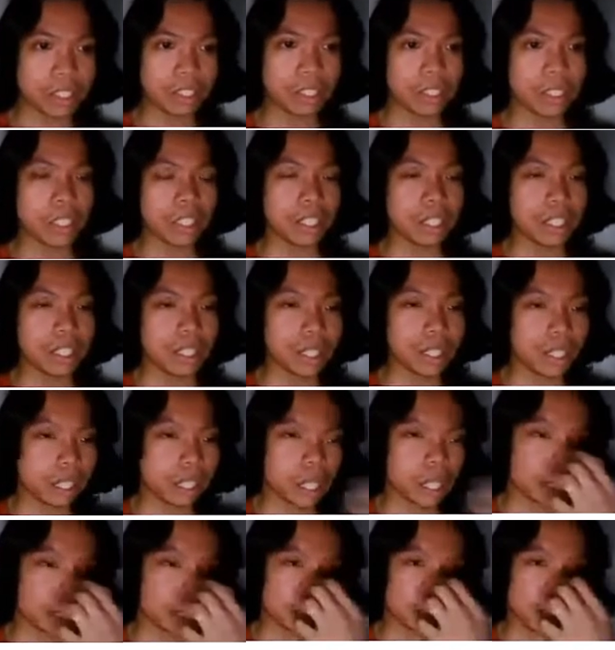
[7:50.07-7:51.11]
I'll go with
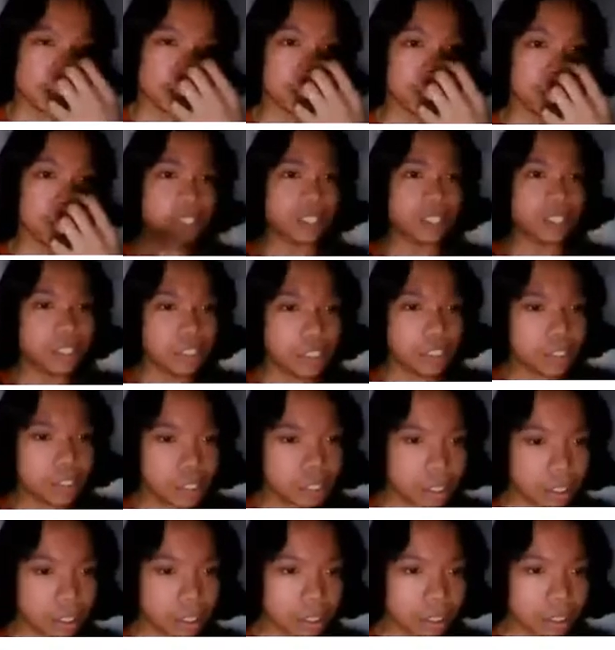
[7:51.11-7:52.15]
the
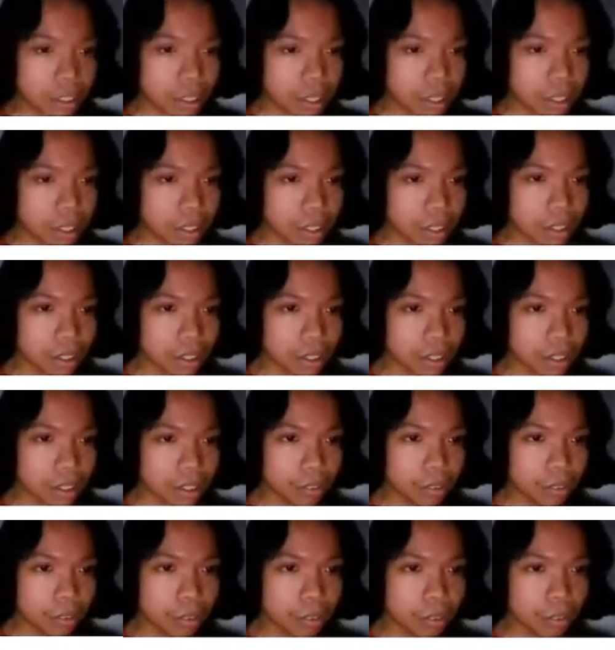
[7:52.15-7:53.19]
options.
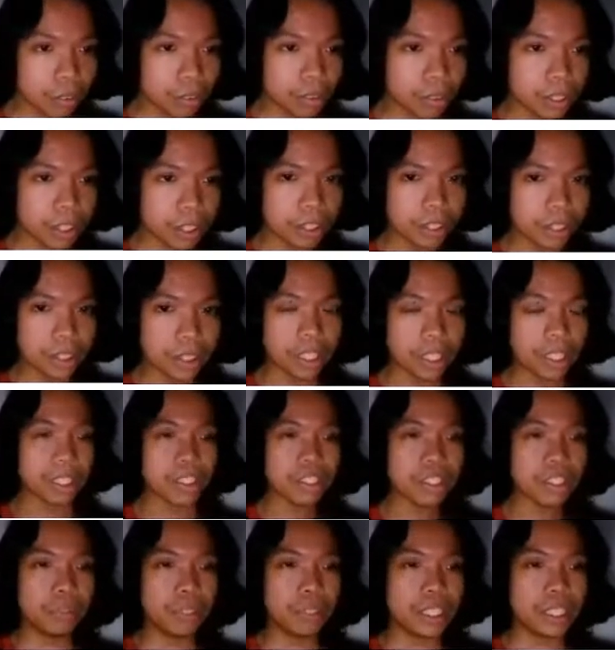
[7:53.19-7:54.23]
For the
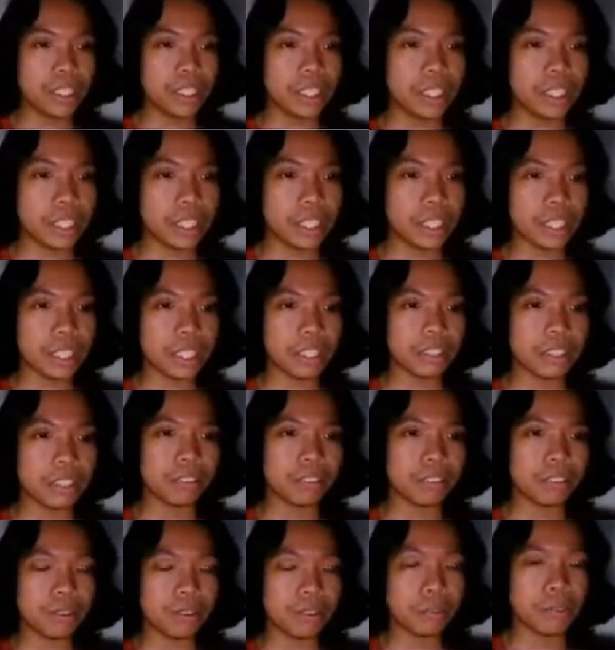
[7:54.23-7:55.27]
second option,
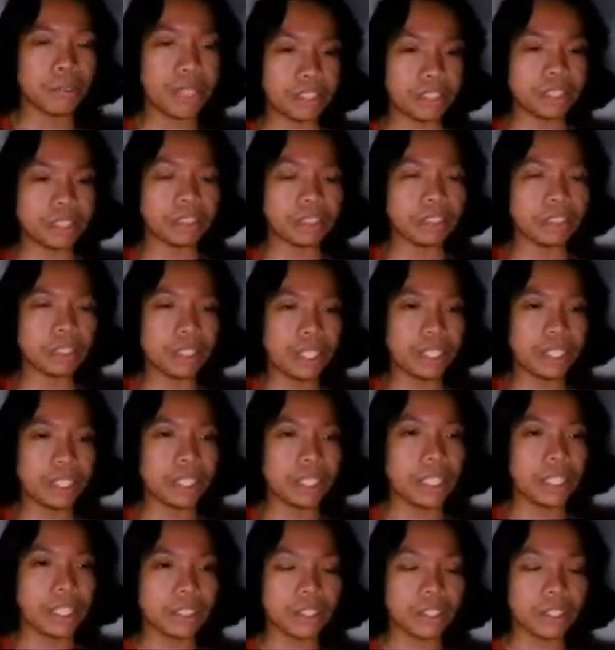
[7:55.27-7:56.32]
provision
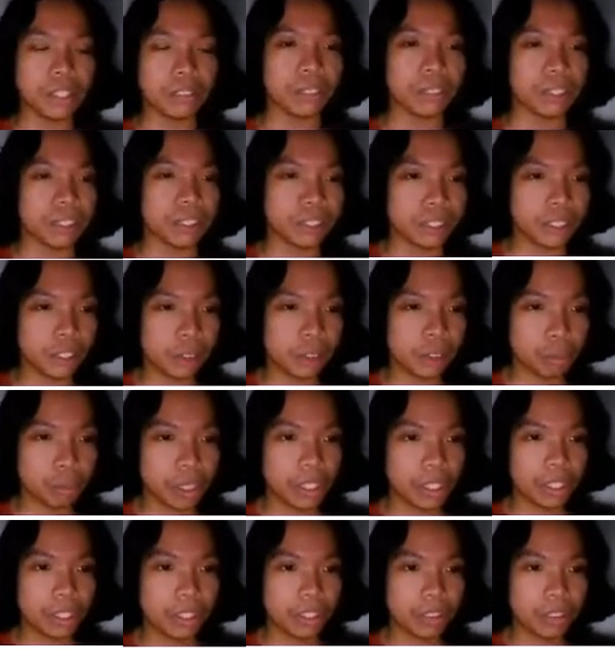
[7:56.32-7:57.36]
an IAM role
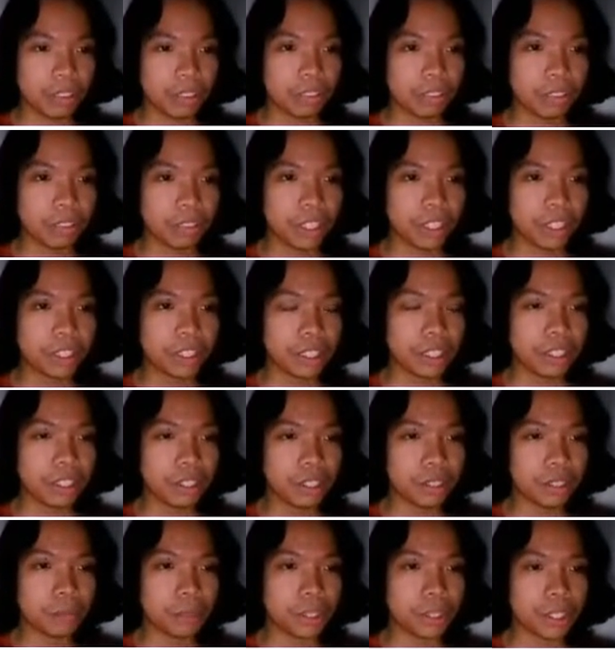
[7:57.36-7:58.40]
with Web
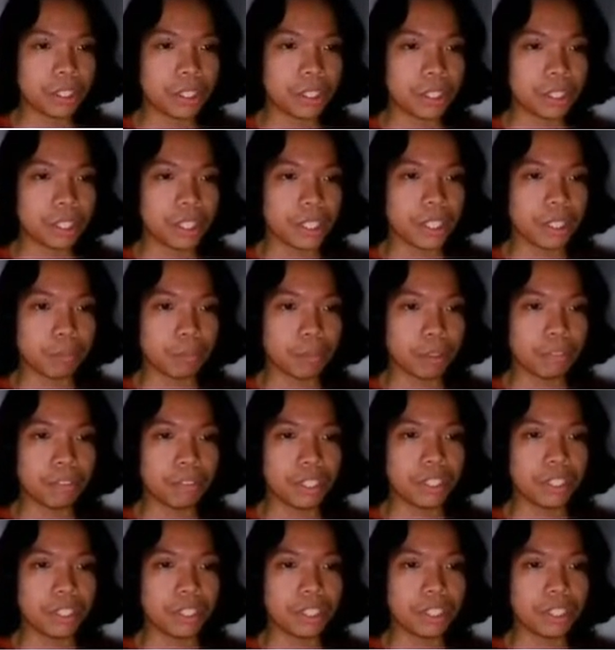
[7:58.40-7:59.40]
Identity Federation that